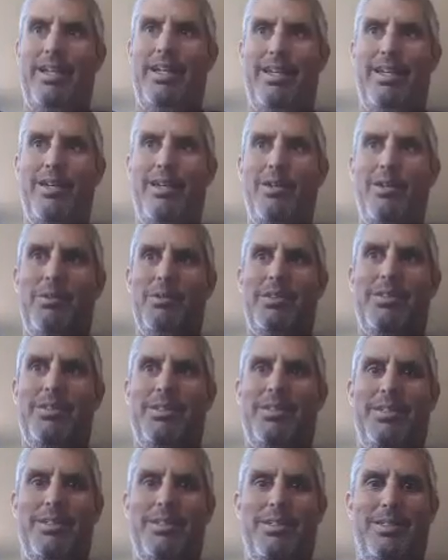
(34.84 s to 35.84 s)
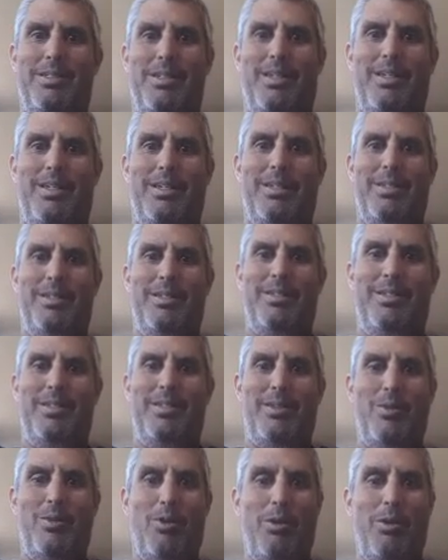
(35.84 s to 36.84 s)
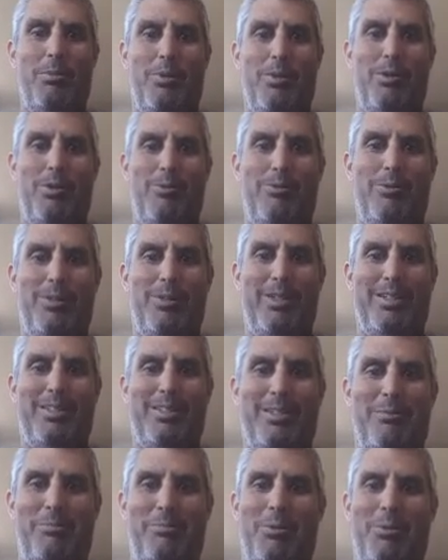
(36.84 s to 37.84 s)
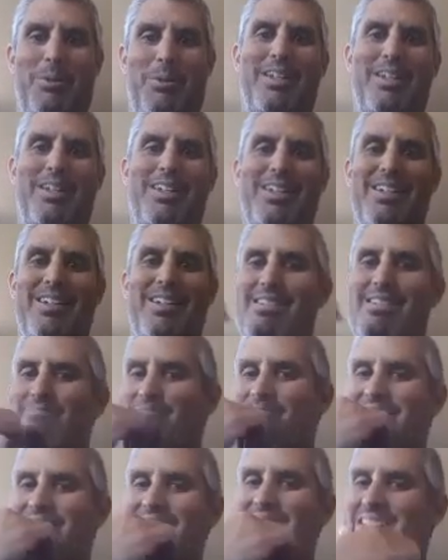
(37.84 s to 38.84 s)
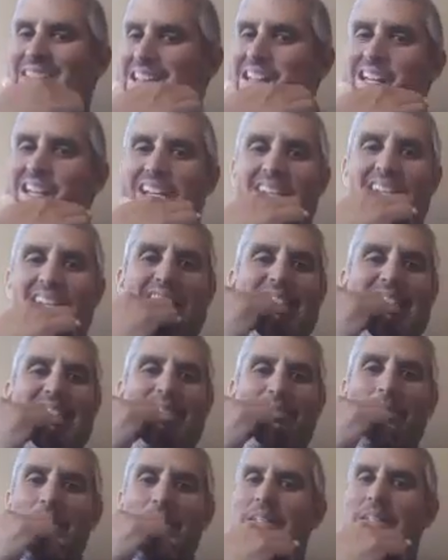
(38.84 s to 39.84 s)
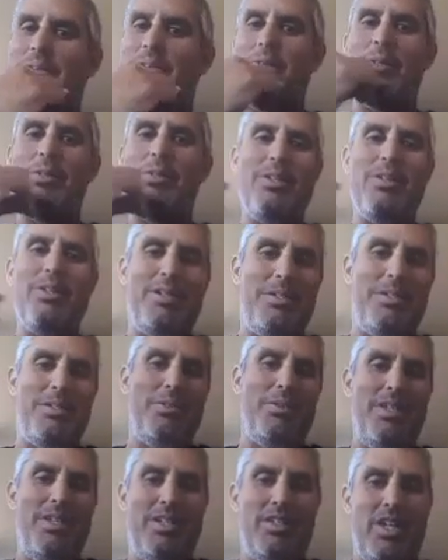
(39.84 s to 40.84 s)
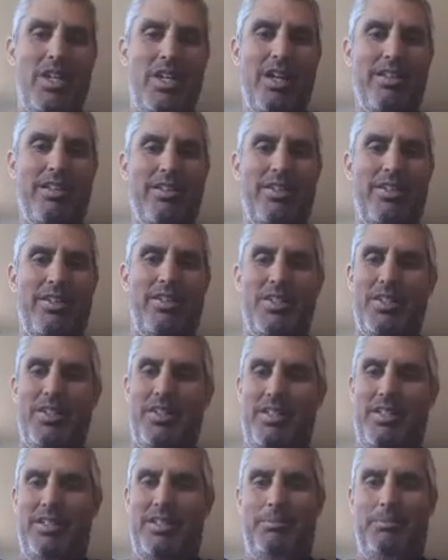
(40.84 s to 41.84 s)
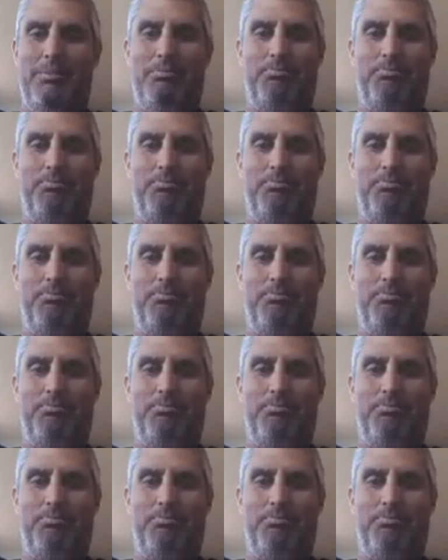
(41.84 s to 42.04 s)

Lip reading: now is getting to normal, hopefully at some point. It's been a unique challenge, kind